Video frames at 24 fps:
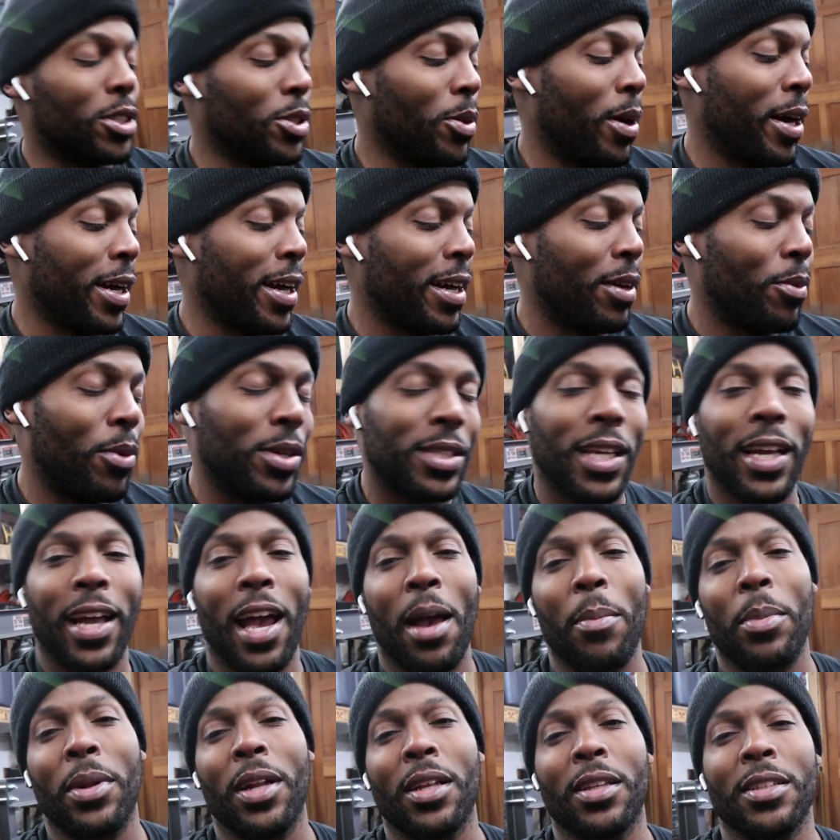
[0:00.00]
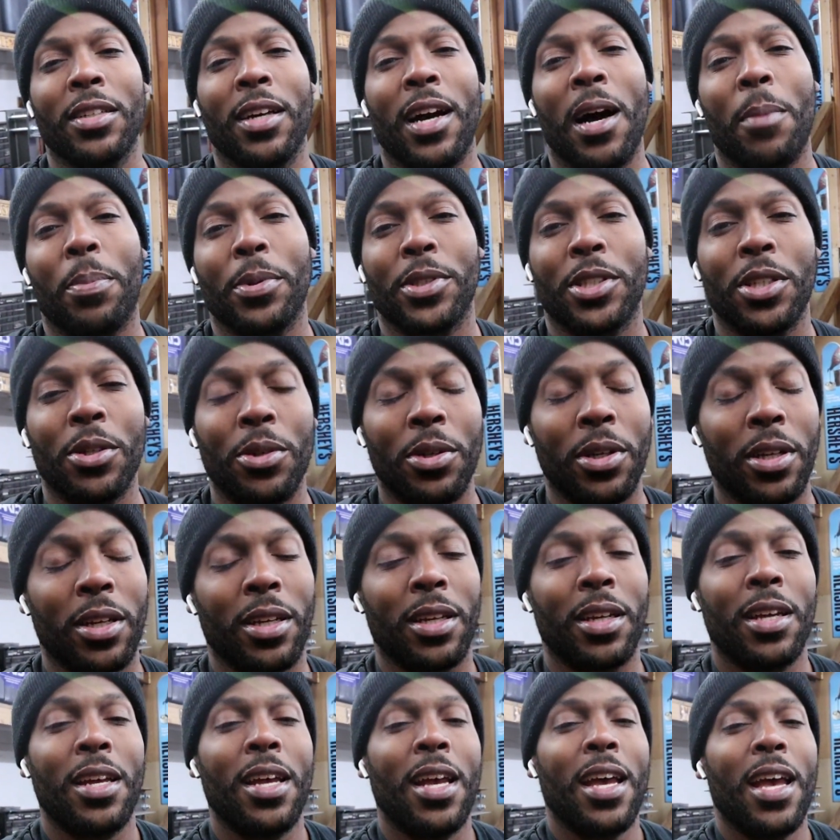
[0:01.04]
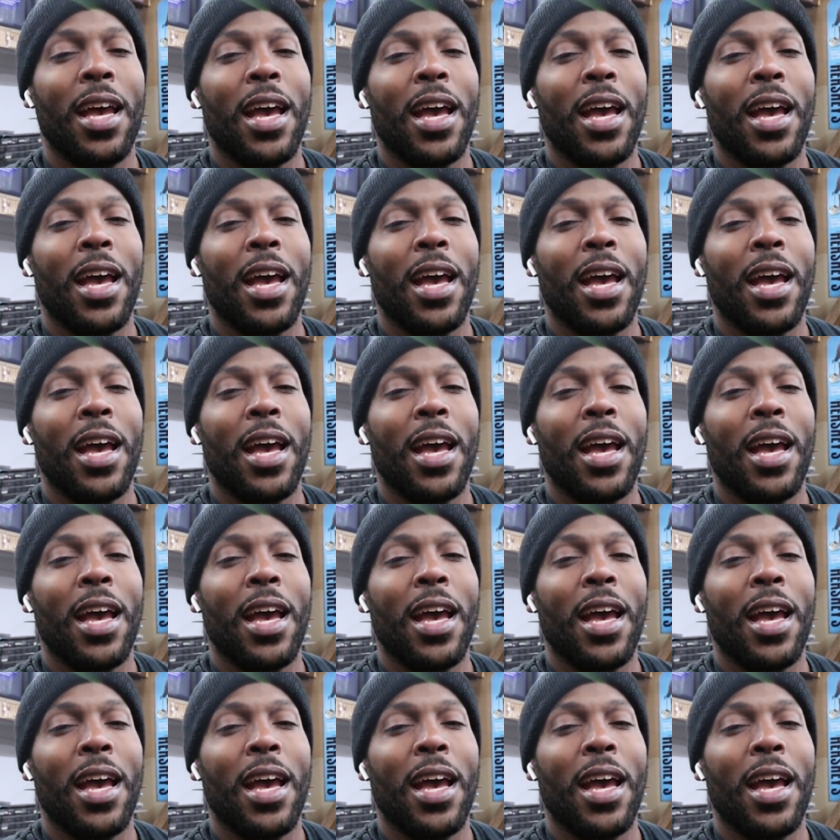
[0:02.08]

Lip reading: So once I got me another opportunity,